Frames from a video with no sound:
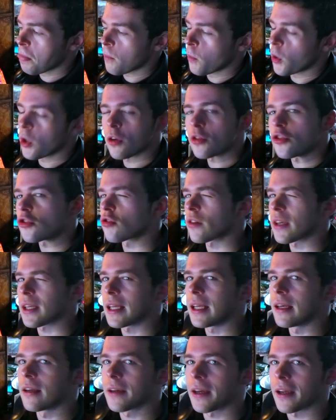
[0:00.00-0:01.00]
we're not
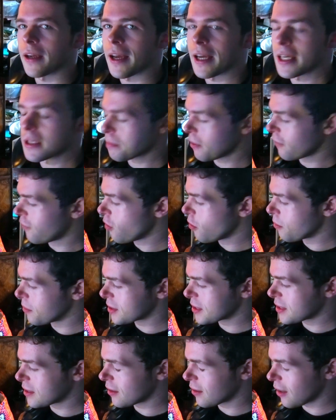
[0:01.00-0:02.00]
strictly looking at his
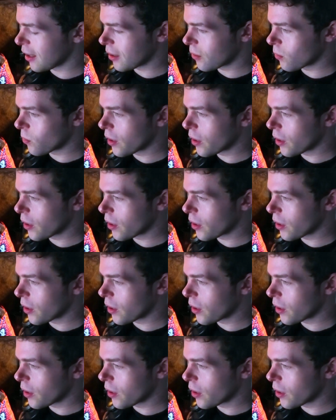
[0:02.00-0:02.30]
performance today.